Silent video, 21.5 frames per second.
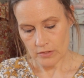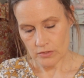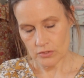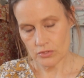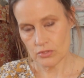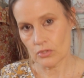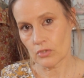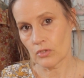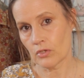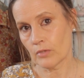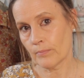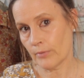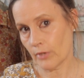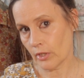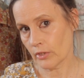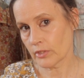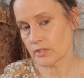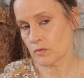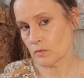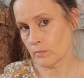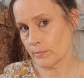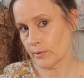So
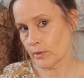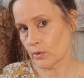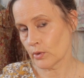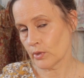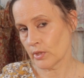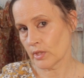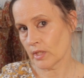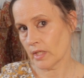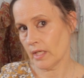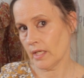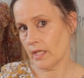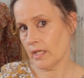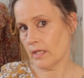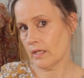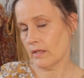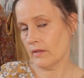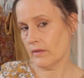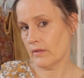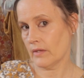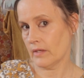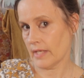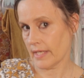pockets will be going in
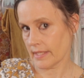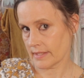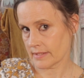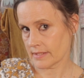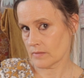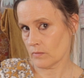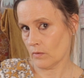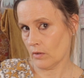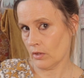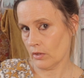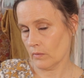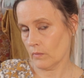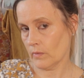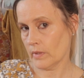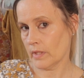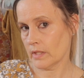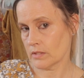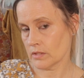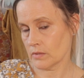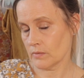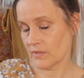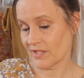the next one when
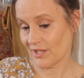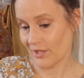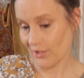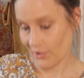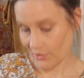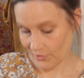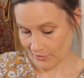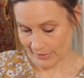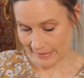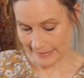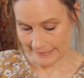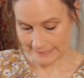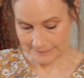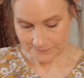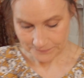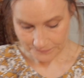I do it longer.